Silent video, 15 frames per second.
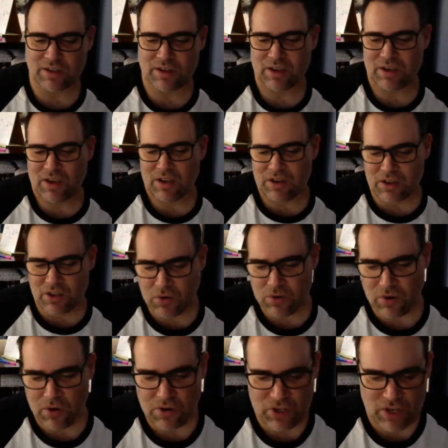Do you
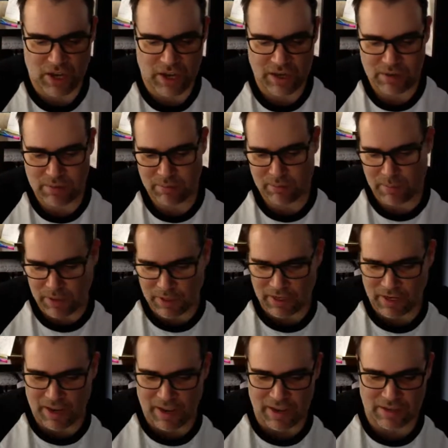crochet? Melina
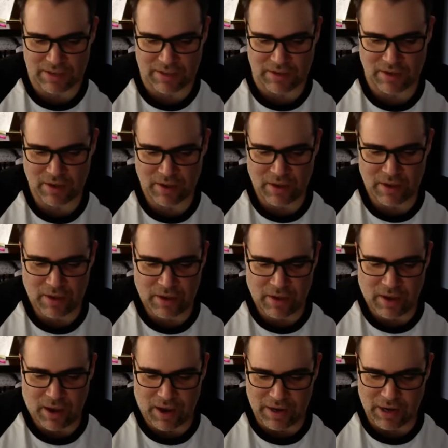asked. I
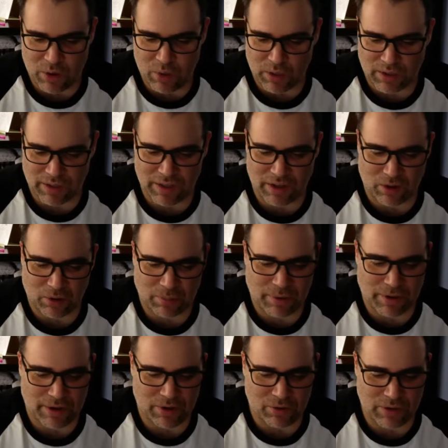know a little, but
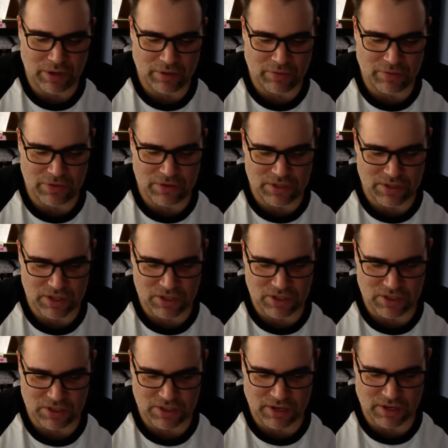only a few stitches,
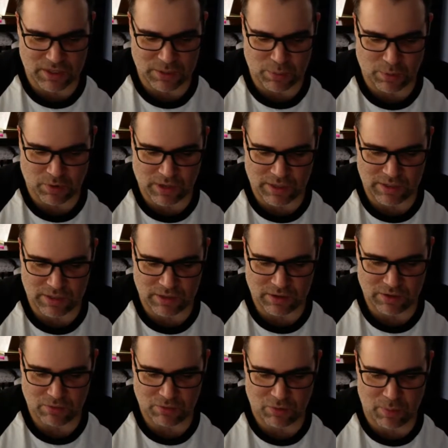said Esperanza,
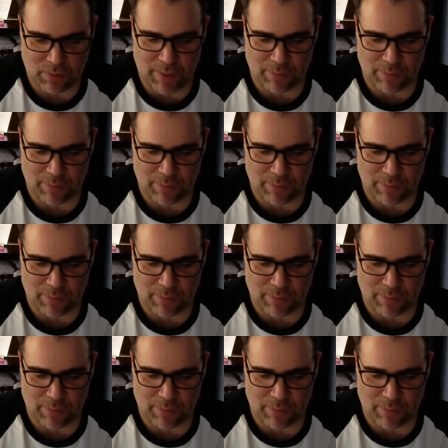remembering